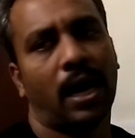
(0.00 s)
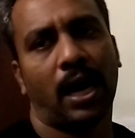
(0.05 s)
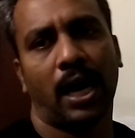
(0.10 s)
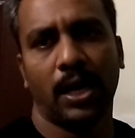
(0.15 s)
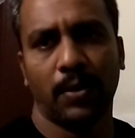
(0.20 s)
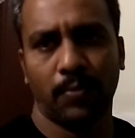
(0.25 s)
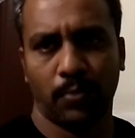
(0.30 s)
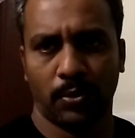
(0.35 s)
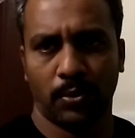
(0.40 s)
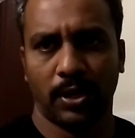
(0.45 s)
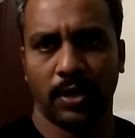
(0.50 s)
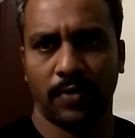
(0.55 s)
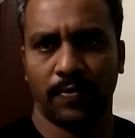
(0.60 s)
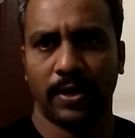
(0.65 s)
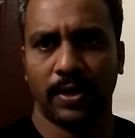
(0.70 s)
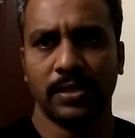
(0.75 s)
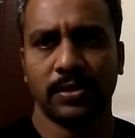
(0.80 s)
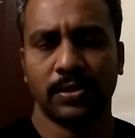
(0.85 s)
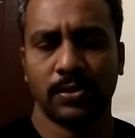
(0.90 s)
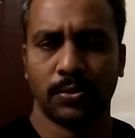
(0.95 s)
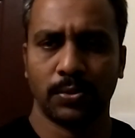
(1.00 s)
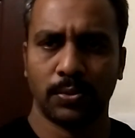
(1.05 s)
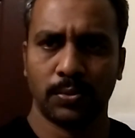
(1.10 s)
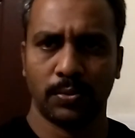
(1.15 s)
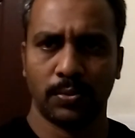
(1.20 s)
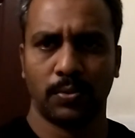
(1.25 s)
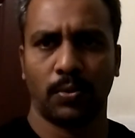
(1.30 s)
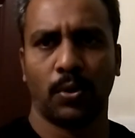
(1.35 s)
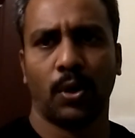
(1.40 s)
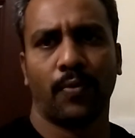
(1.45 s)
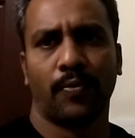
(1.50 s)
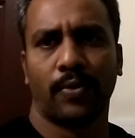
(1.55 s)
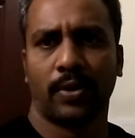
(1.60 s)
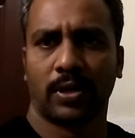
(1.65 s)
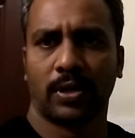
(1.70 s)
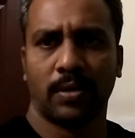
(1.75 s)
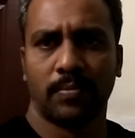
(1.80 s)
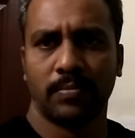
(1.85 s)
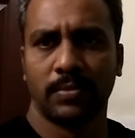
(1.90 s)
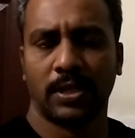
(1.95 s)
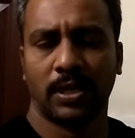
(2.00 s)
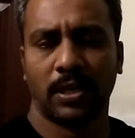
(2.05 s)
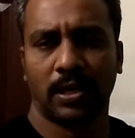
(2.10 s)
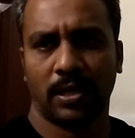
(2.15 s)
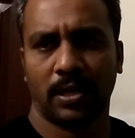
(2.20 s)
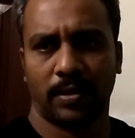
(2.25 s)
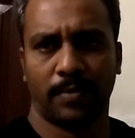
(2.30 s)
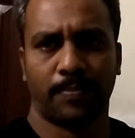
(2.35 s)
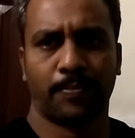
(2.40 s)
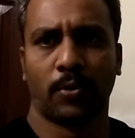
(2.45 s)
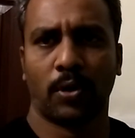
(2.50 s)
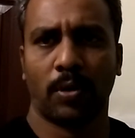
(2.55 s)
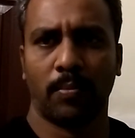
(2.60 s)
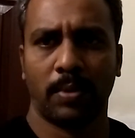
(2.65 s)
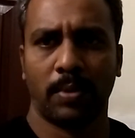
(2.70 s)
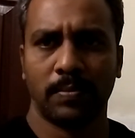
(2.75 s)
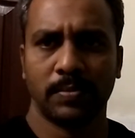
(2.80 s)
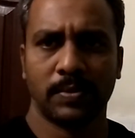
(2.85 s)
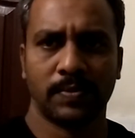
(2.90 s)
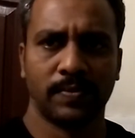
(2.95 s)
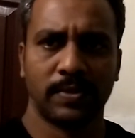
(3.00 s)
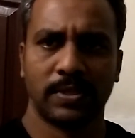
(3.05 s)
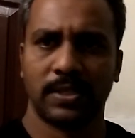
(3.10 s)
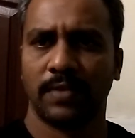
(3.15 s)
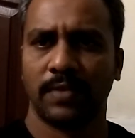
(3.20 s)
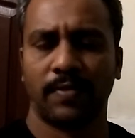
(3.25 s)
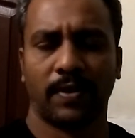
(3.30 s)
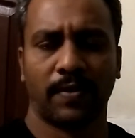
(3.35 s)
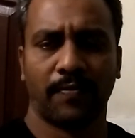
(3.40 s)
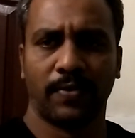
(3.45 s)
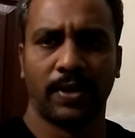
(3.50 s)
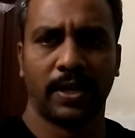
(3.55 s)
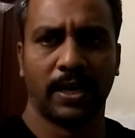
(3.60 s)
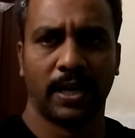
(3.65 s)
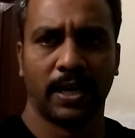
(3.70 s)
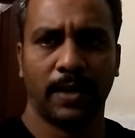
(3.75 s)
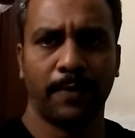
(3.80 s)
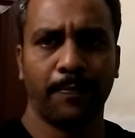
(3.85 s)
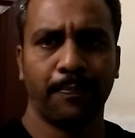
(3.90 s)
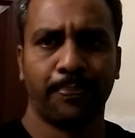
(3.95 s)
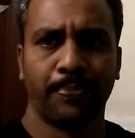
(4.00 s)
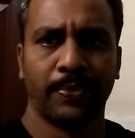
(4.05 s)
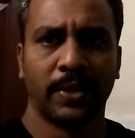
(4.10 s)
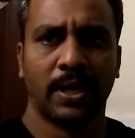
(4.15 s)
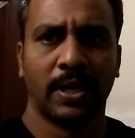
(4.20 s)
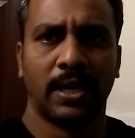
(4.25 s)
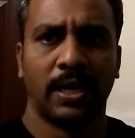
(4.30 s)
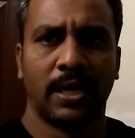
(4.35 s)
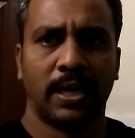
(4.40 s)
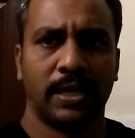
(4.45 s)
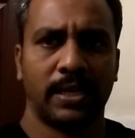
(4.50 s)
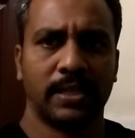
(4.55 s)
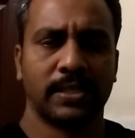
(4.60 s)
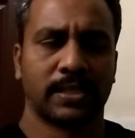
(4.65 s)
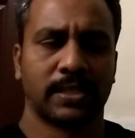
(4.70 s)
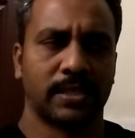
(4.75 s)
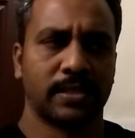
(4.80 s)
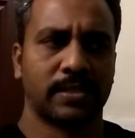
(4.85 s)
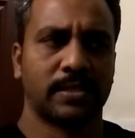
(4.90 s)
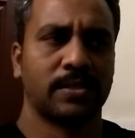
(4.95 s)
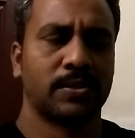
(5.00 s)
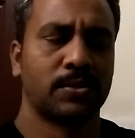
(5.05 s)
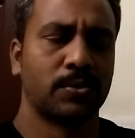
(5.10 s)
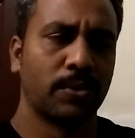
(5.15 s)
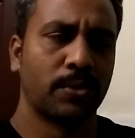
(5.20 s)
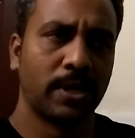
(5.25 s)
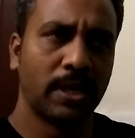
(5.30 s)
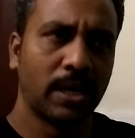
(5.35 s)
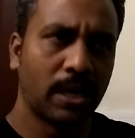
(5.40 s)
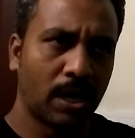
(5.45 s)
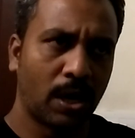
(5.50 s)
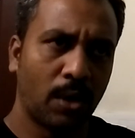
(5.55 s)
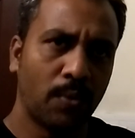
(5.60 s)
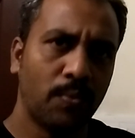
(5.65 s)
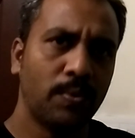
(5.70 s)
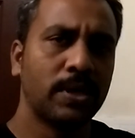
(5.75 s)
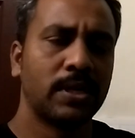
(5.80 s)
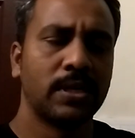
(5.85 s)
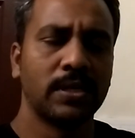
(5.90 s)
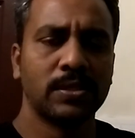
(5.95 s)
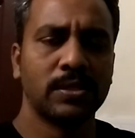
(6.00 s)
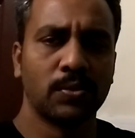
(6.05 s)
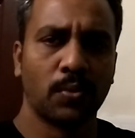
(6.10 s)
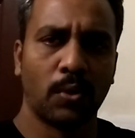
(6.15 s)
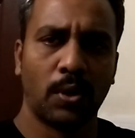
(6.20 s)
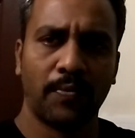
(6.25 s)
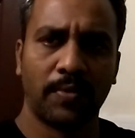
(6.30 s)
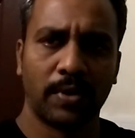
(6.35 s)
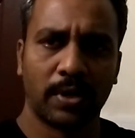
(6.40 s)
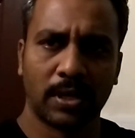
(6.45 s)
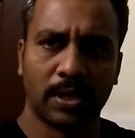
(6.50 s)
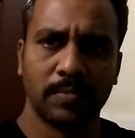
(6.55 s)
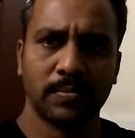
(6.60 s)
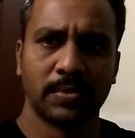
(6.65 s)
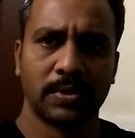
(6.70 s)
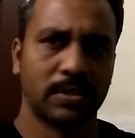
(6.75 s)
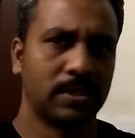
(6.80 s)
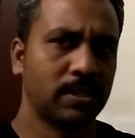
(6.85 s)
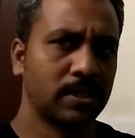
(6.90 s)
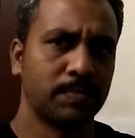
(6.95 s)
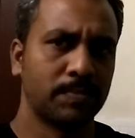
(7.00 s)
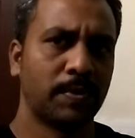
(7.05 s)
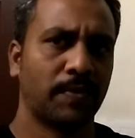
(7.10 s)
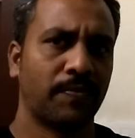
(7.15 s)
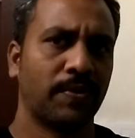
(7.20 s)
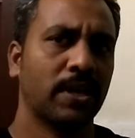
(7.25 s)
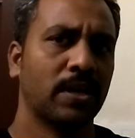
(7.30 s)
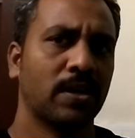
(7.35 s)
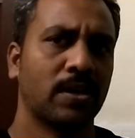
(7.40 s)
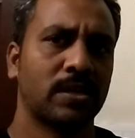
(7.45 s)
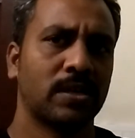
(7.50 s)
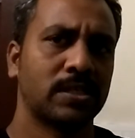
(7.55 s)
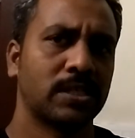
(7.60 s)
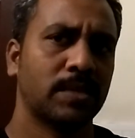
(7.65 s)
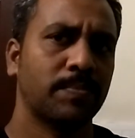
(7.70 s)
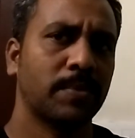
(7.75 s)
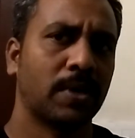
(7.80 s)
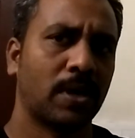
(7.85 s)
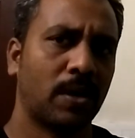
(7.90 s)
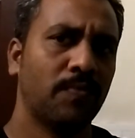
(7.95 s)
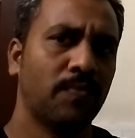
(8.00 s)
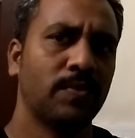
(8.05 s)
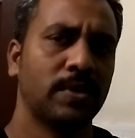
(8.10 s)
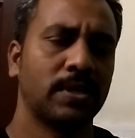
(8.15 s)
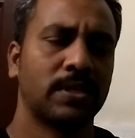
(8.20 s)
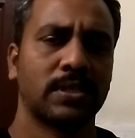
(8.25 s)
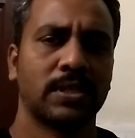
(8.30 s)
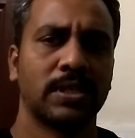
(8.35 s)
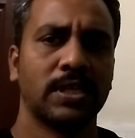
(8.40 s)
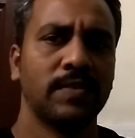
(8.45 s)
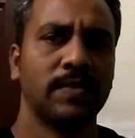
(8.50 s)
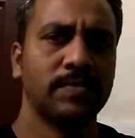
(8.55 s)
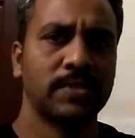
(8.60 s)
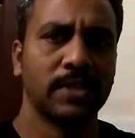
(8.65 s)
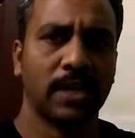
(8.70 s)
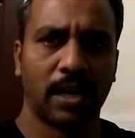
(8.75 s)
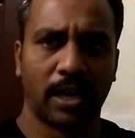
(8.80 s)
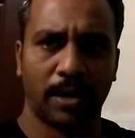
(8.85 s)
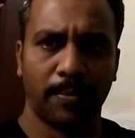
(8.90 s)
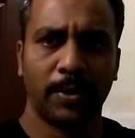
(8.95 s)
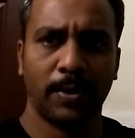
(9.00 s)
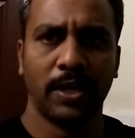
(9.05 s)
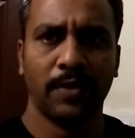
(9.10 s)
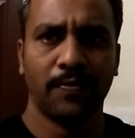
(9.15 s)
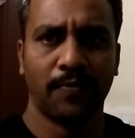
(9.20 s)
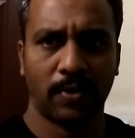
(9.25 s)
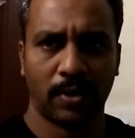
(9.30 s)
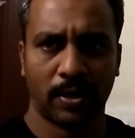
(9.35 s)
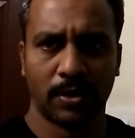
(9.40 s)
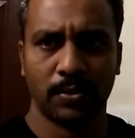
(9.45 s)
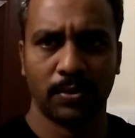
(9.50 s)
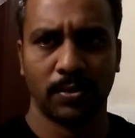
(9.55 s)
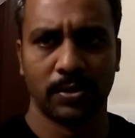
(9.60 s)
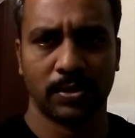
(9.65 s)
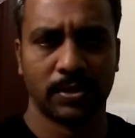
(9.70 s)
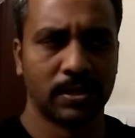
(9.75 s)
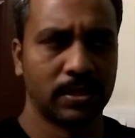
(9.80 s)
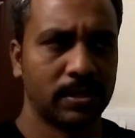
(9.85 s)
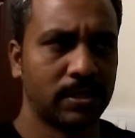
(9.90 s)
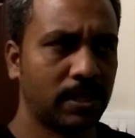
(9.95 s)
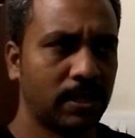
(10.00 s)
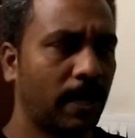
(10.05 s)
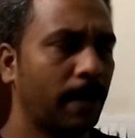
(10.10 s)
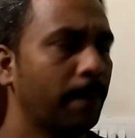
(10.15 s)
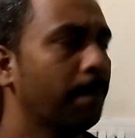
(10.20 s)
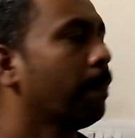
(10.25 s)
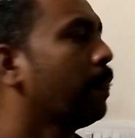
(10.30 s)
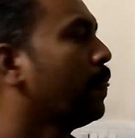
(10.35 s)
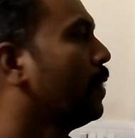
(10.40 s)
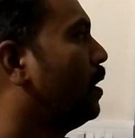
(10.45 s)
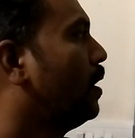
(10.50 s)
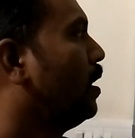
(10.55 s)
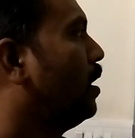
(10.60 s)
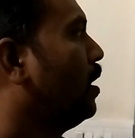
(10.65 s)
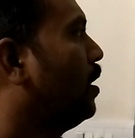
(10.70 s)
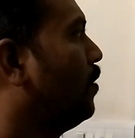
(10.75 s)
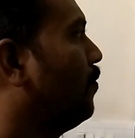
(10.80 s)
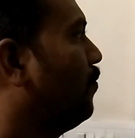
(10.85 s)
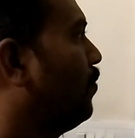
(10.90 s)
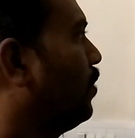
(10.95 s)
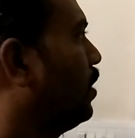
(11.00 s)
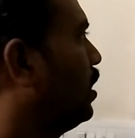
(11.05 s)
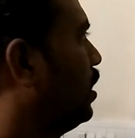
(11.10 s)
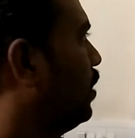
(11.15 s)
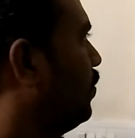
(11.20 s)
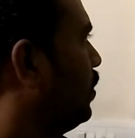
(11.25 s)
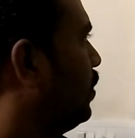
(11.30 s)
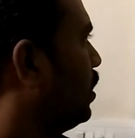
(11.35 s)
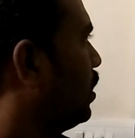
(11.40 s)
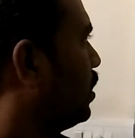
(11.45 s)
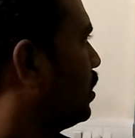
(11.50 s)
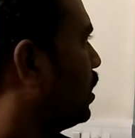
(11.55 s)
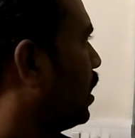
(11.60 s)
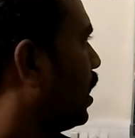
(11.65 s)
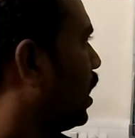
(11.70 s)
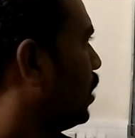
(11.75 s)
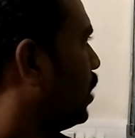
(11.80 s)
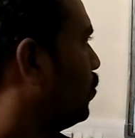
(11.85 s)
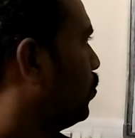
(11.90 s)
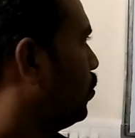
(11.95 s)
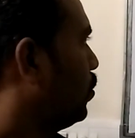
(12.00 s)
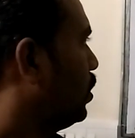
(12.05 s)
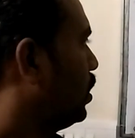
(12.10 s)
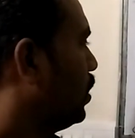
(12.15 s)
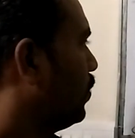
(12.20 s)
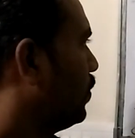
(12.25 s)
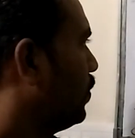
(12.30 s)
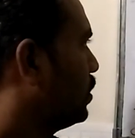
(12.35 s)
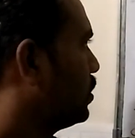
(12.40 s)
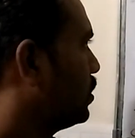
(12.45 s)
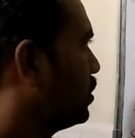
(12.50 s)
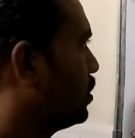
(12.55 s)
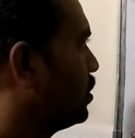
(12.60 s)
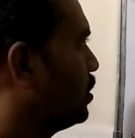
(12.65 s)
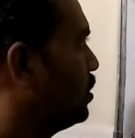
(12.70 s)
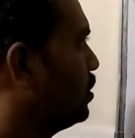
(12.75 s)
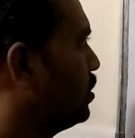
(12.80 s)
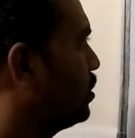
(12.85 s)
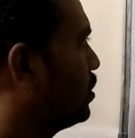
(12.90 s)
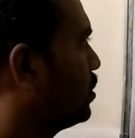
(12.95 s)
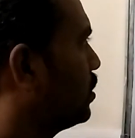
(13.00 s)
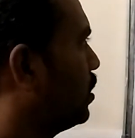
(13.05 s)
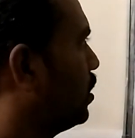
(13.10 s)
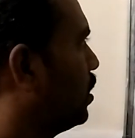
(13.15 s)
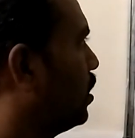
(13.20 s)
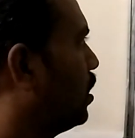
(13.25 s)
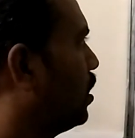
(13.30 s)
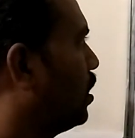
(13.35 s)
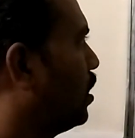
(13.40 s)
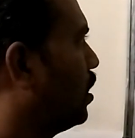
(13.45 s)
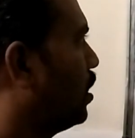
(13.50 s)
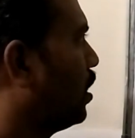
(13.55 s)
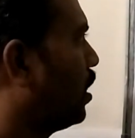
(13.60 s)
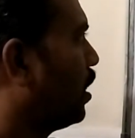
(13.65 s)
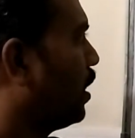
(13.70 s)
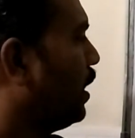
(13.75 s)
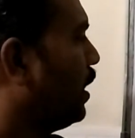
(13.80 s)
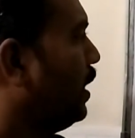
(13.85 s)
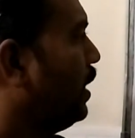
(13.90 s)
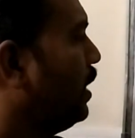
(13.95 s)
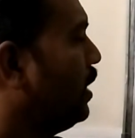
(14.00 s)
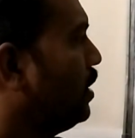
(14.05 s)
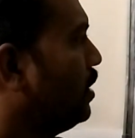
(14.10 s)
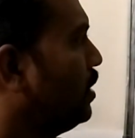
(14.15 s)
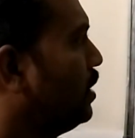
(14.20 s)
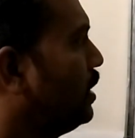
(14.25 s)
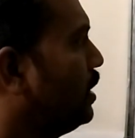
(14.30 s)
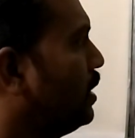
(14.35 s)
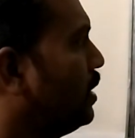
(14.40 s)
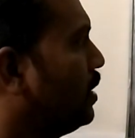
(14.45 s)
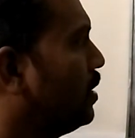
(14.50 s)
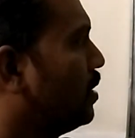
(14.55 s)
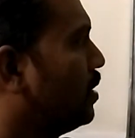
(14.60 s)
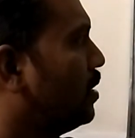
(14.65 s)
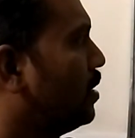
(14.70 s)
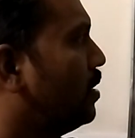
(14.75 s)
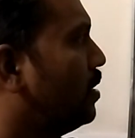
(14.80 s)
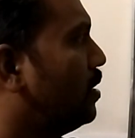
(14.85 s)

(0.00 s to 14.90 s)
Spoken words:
IO device to overcome the problems whichever we have discussed. So here how it is overcomes this buffering concept, how it gives a remedy for those. Say whenever the IO devices is reading the